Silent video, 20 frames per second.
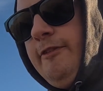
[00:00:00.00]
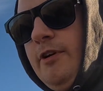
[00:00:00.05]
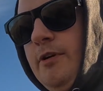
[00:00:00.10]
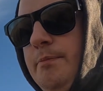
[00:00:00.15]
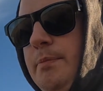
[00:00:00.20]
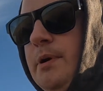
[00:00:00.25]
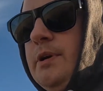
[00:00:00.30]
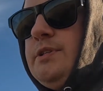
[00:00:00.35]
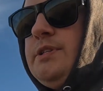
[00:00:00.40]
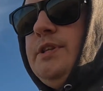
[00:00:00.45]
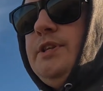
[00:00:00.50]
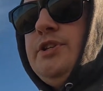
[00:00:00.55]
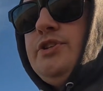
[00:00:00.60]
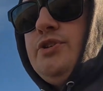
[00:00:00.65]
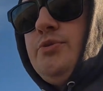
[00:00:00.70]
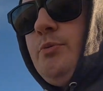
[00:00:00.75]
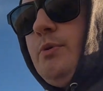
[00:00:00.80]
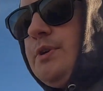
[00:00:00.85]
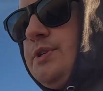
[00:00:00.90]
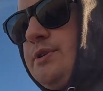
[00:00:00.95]
you're a person that
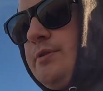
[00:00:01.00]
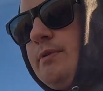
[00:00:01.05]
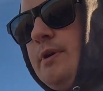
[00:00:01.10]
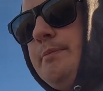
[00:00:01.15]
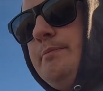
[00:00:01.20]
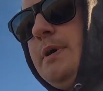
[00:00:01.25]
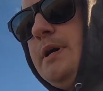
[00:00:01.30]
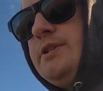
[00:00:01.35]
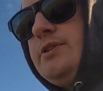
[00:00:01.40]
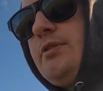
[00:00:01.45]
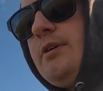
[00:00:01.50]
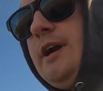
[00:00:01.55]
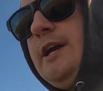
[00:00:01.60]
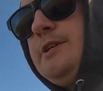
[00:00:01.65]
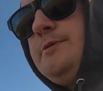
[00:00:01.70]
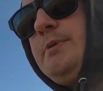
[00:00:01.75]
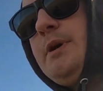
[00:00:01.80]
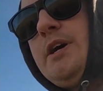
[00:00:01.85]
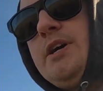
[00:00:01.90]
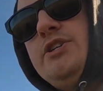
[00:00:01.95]
just wants to run mud
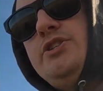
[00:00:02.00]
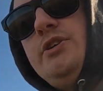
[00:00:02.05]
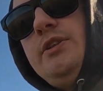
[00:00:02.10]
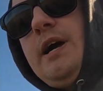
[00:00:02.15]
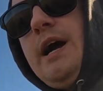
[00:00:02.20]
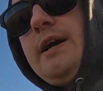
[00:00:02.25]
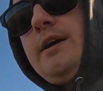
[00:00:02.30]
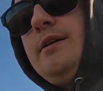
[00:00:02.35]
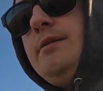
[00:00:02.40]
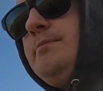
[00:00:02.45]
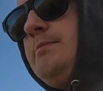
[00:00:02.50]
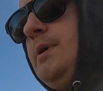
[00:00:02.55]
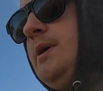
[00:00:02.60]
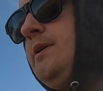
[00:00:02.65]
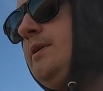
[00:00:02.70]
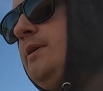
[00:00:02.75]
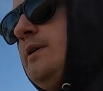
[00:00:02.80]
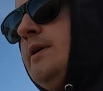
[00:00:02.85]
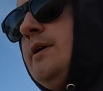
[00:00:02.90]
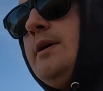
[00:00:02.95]
terrains because you like them,
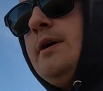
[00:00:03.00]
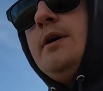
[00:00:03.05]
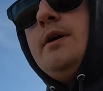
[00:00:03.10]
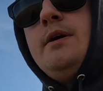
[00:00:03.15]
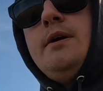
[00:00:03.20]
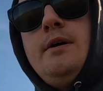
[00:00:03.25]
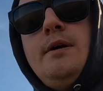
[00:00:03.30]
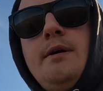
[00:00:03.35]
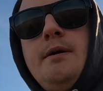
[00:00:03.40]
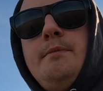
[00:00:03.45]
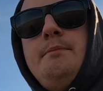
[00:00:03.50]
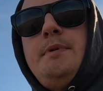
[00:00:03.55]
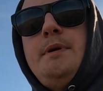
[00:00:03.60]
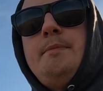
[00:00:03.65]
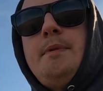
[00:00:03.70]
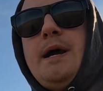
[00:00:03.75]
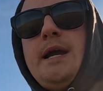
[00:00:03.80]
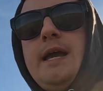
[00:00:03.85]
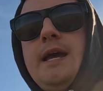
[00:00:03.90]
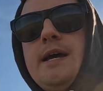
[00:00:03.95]
be
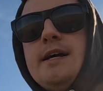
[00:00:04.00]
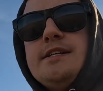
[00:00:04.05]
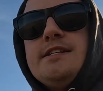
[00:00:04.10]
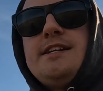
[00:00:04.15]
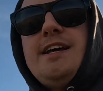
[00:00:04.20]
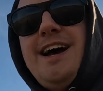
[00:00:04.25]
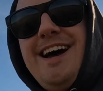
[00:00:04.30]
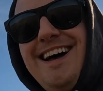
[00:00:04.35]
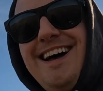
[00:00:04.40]
my guest.